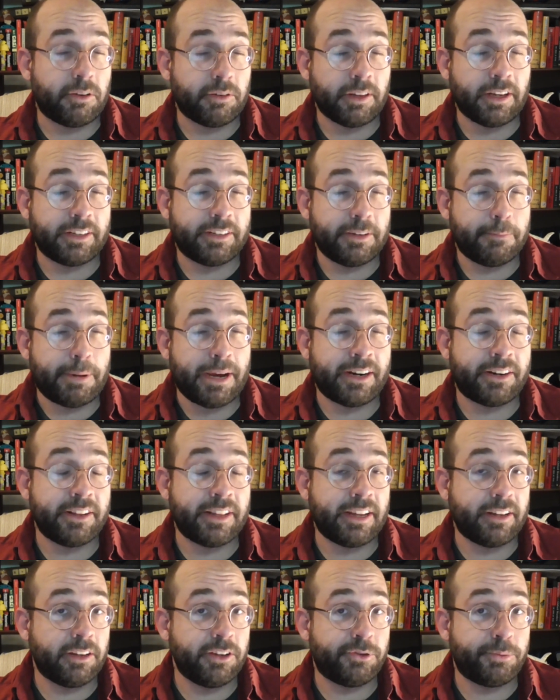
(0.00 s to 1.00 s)
like I said, back to
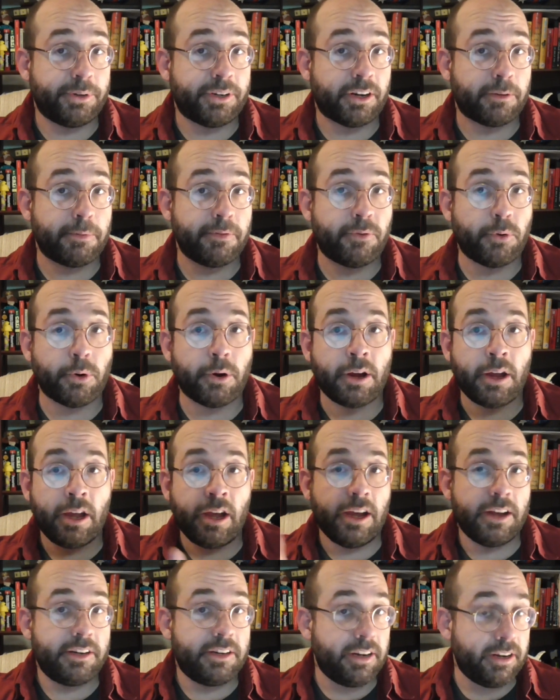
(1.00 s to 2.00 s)
that list we talked before,
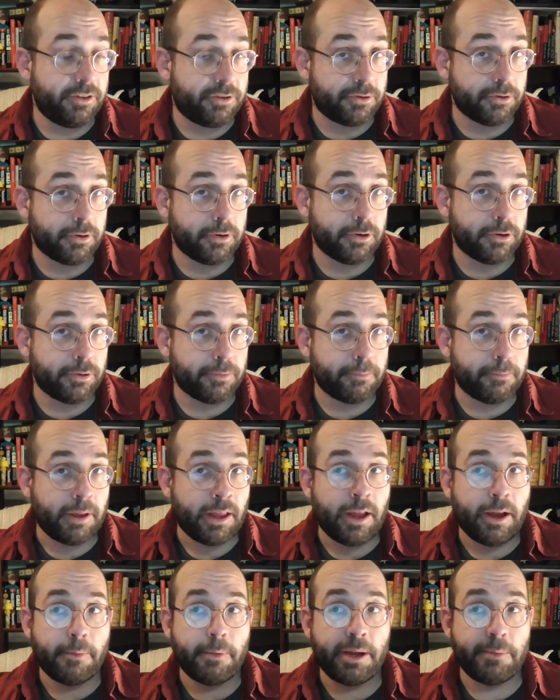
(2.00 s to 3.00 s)
a teacher,
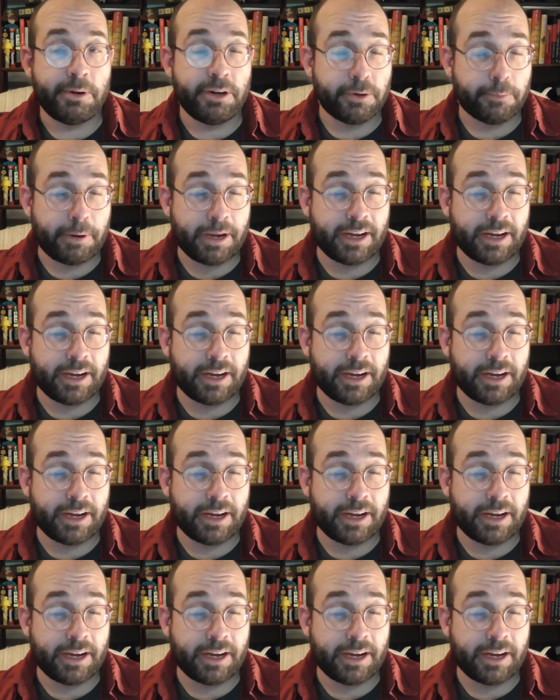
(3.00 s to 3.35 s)
maybe your